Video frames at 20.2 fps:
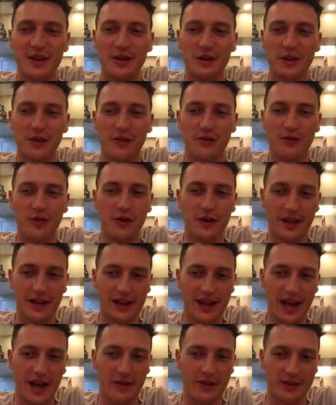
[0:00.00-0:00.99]
we got
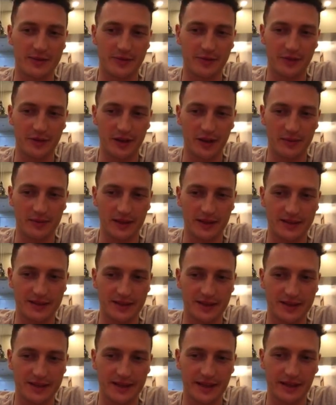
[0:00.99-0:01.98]
48 hours before it updates
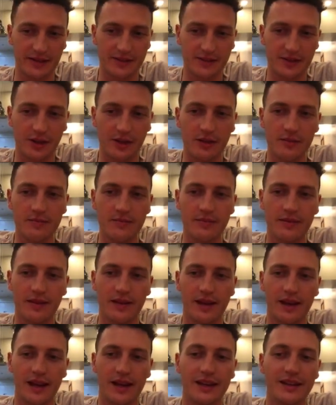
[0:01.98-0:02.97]
the sales column,
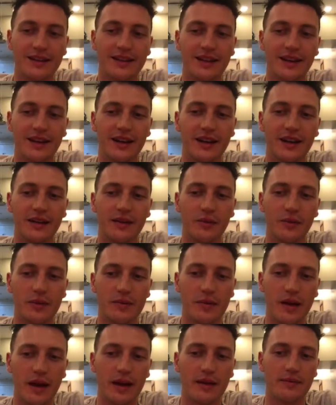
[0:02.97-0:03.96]
and we
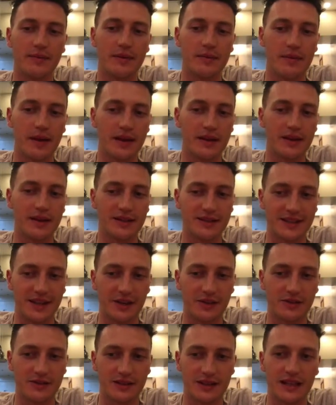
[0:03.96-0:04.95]
might be making
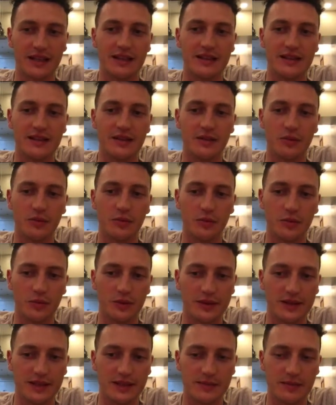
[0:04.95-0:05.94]
sales
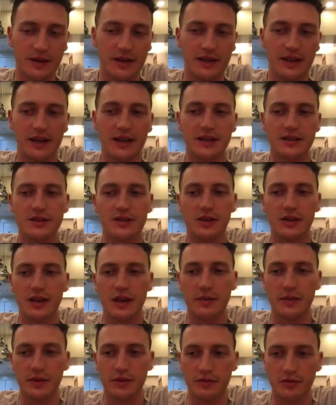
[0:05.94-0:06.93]
with this money, and it's not
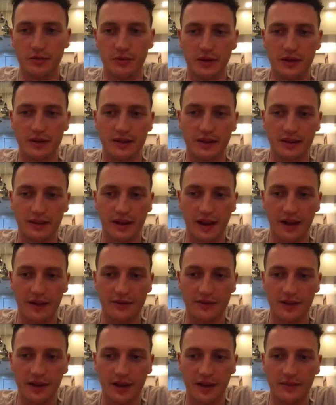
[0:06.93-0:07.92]
coming through in the
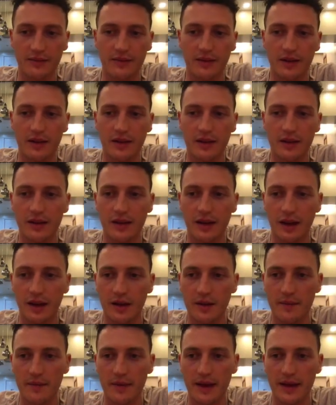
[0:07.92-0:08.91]
lifetime
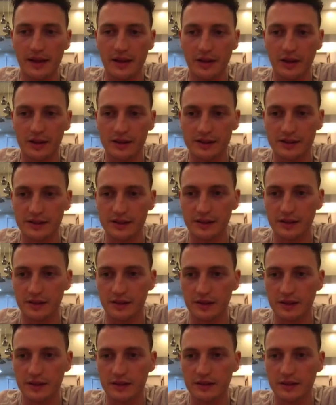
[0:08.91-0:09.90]
ACOS.
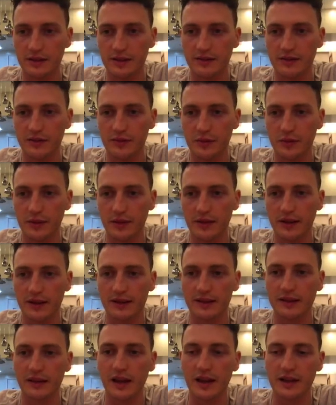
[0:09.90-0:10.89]
So even if we went
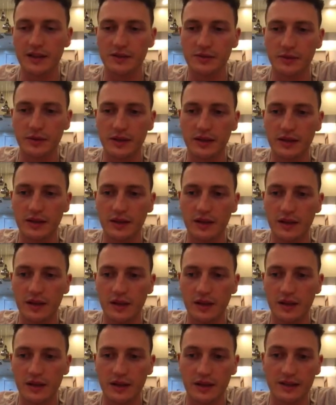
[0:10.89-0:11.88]
like last week,
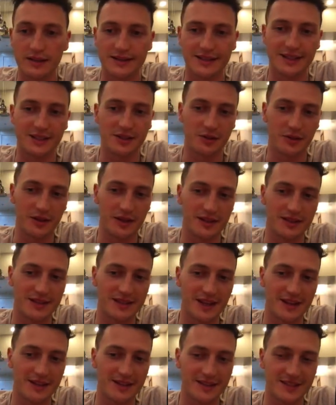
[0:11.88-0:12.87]
you can see it's
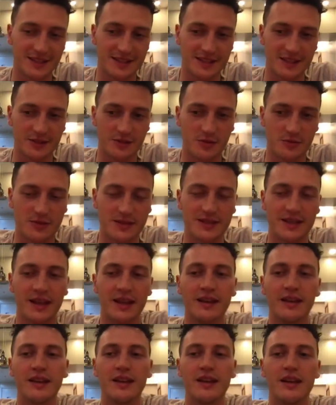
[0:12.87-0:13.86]
down to
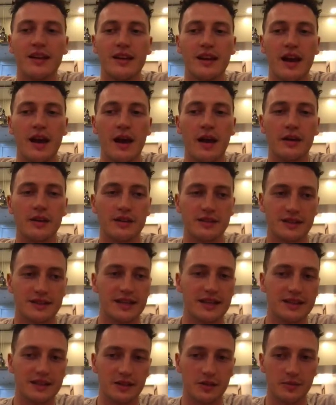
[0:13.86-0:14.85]
62% because it
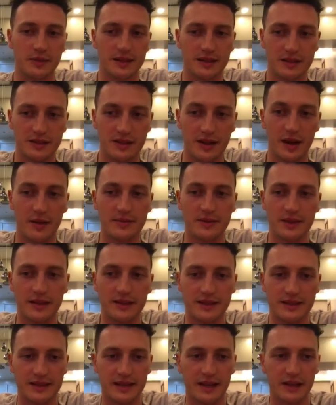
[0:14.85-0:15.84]
takes a little bit to update
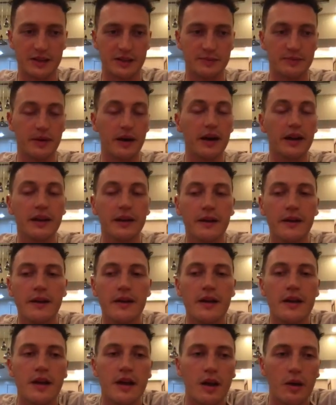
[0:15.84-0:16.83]
the sales. But
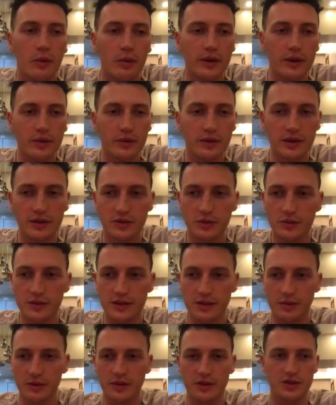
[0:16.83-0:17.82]
what I want to do
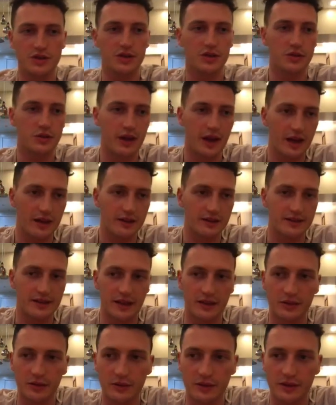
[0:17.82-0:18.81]
is I want to show you how to
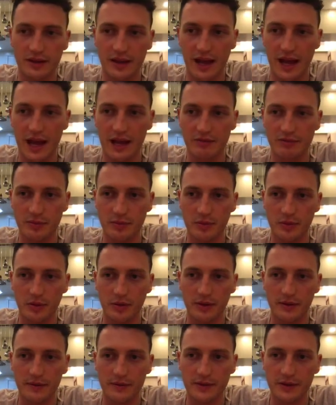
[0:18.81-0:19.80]
download an ad
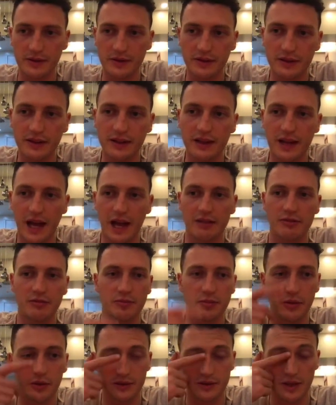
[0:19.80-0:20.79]
report. So you can click ad
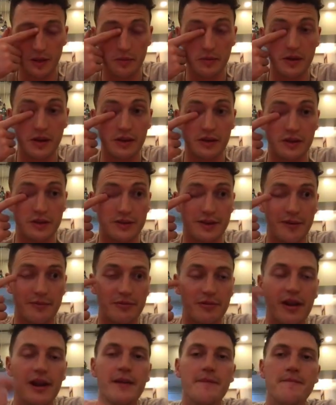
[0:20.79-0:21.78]
reports up here in the
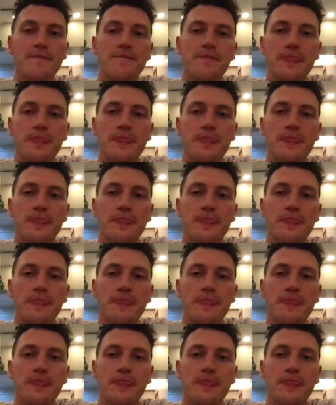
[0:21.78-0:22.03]
top right.